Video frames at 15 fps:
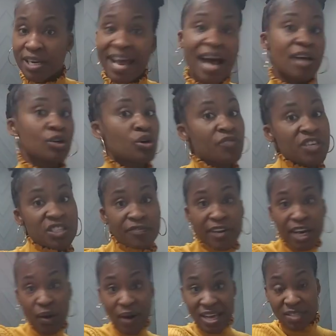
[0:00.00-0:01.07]
Now, I know this
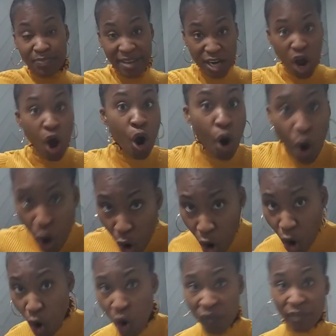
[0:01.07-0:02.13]
video has been
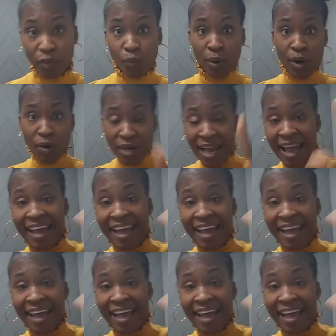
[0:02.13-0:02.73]
all over the world,